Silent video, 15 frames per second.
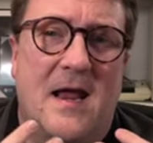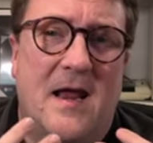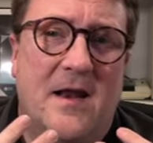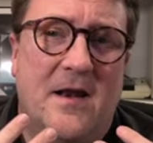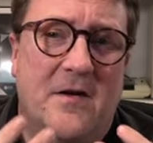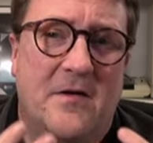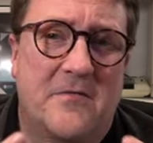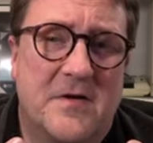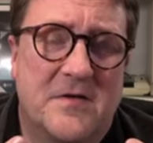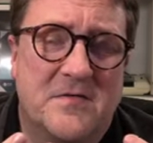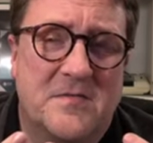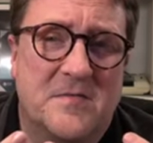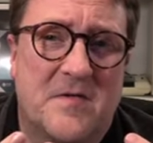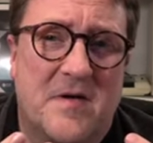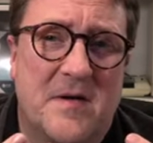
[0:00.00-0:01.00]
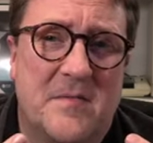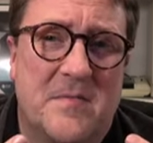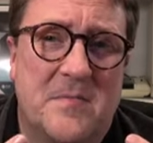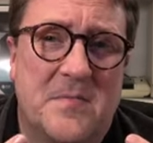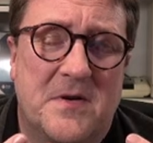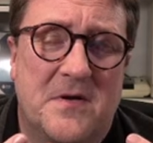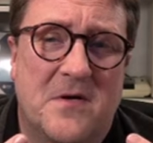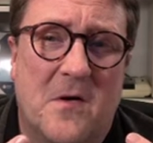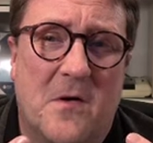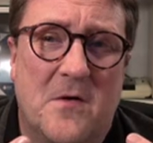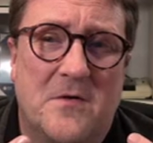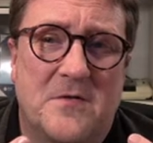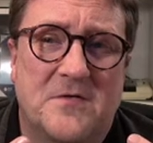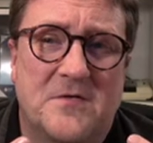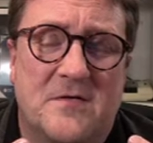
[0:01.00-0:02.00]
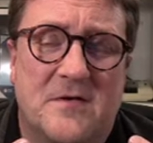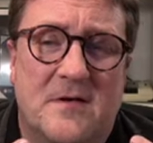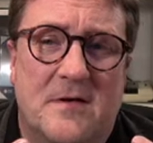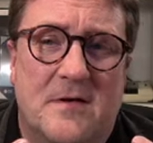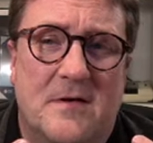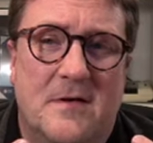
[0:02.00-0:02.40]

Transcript: in an event subscriber, because